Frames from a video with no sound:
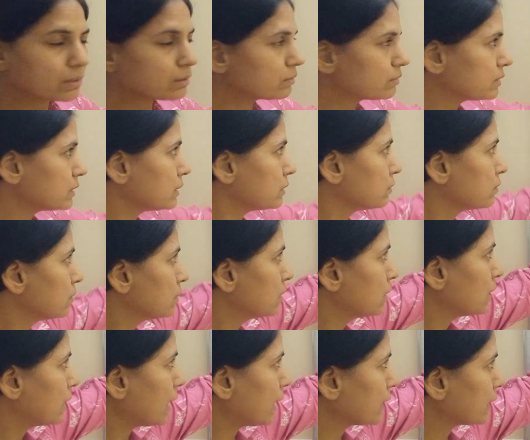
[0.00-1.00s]
See,
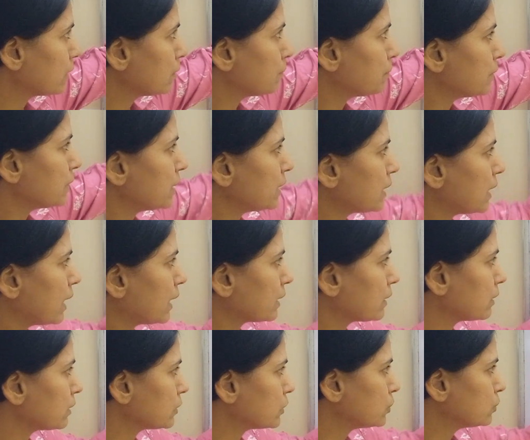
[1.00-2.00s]
angle P,
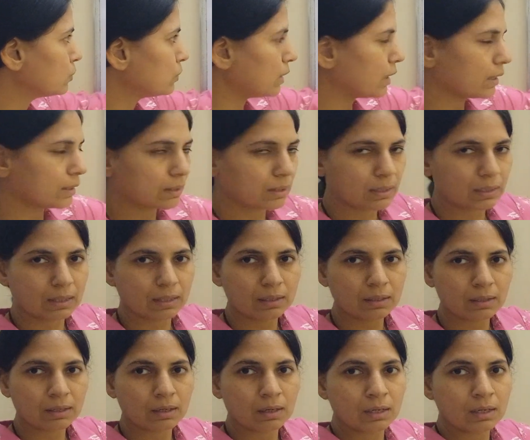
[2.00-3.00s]
angle Q, angle
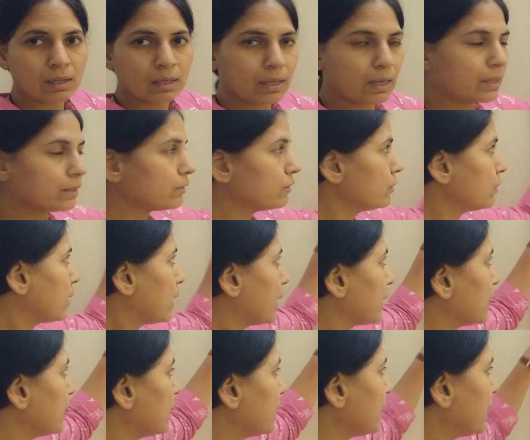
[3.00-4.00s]
R, and here
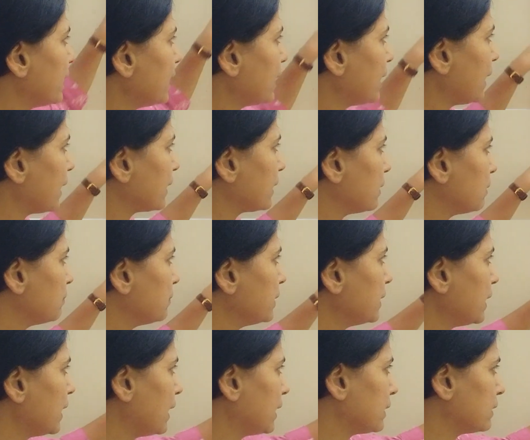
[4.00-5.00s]
angle A, angle
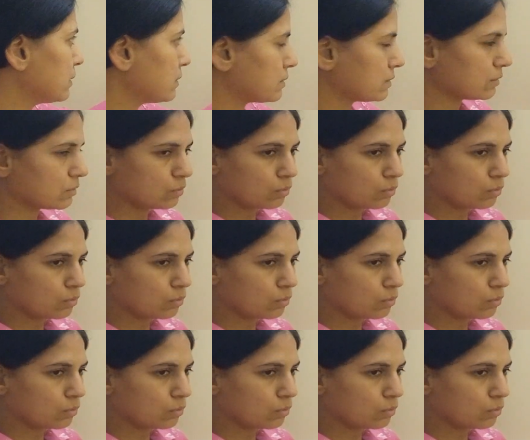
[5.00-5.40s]
B, angle C.